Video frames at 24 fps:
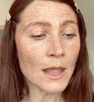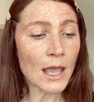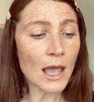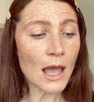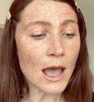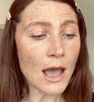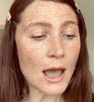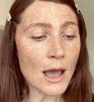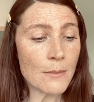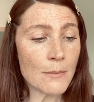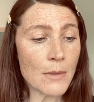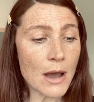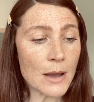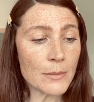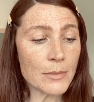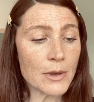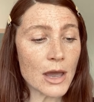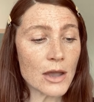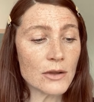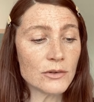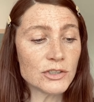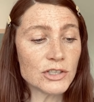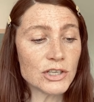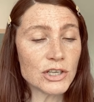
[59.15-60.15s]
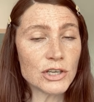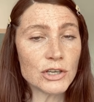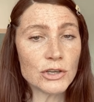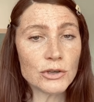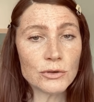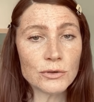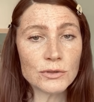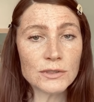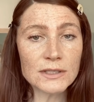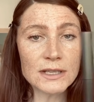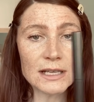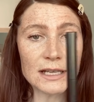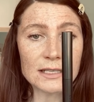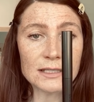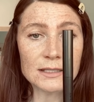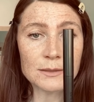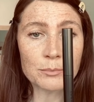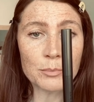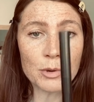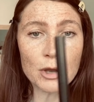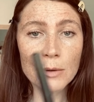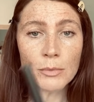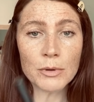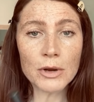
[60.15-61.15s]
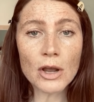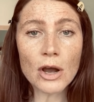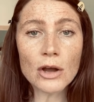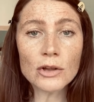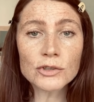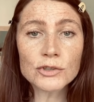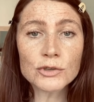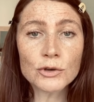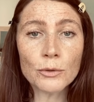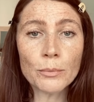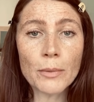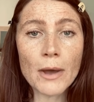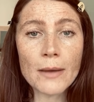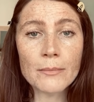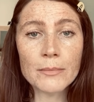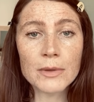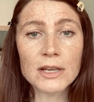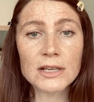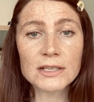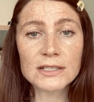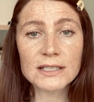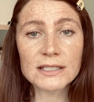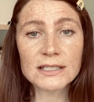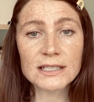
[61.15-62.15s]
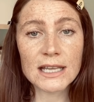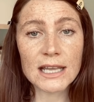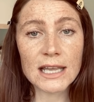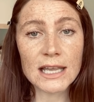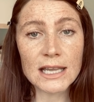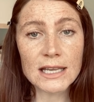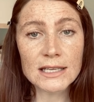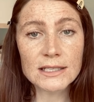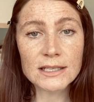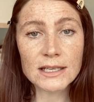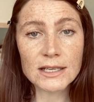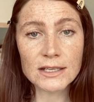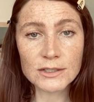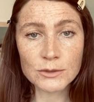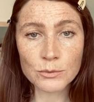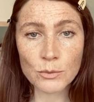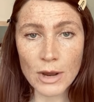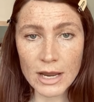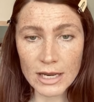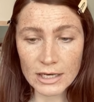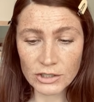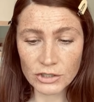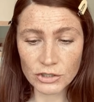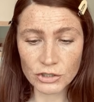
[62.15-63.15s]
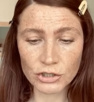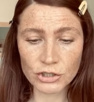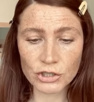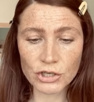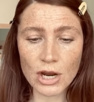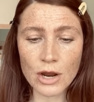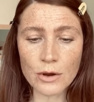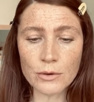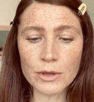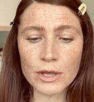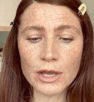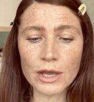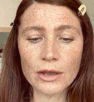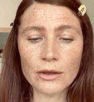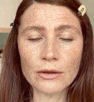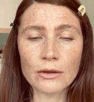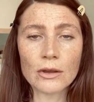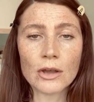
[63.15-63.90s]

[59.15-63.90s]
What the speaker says: I'm going to use this Burberry contour pen because it's the easiest way to show you.